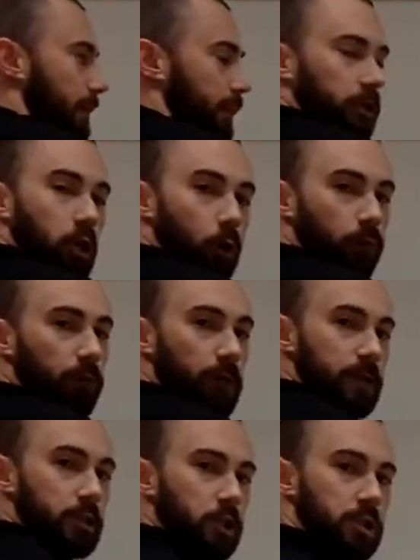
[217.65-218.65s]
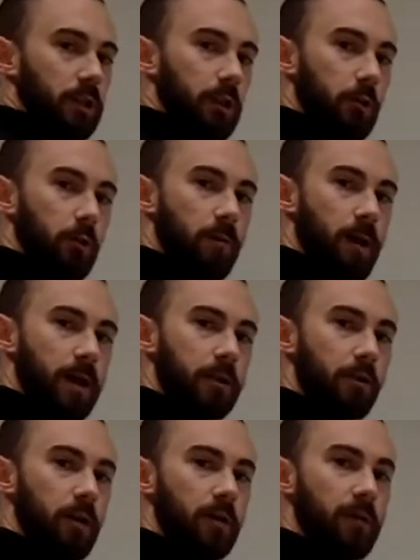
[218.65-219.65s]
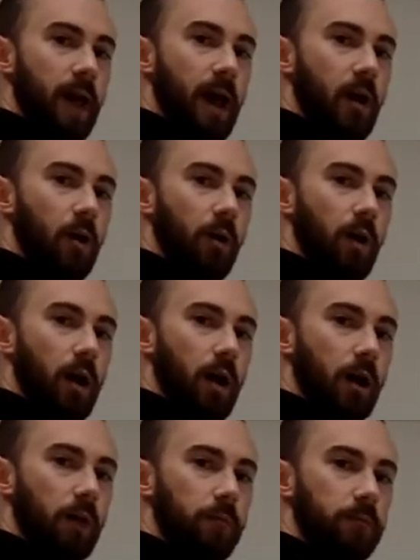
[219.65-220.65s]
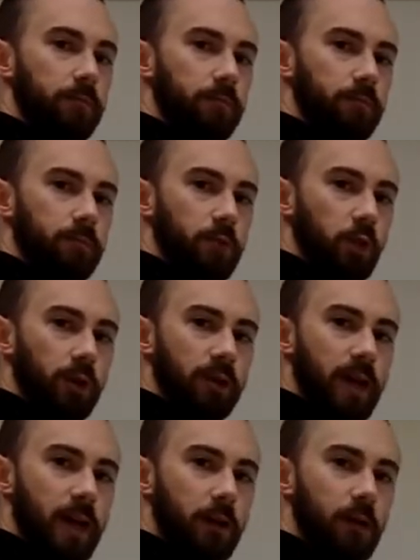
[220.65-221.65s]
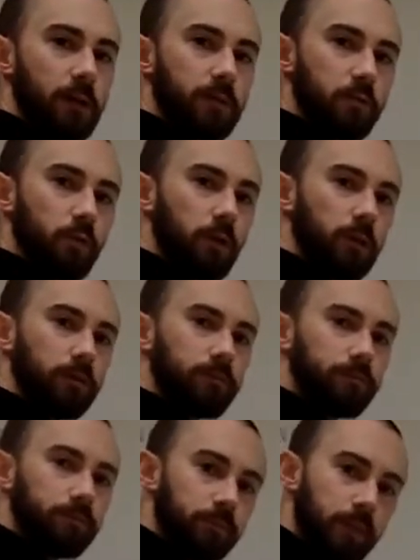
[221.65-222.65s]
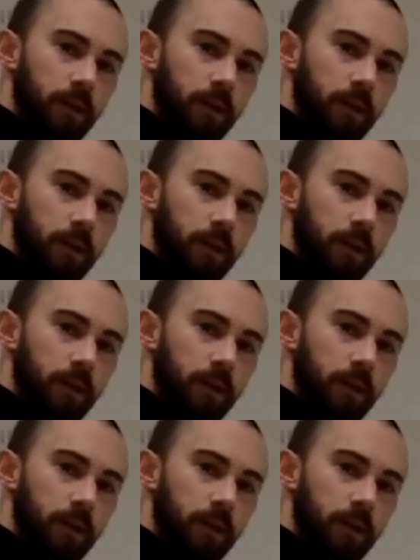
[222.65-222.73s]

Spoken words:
And this hopefully is just a little reminder of how circuit diagrams work.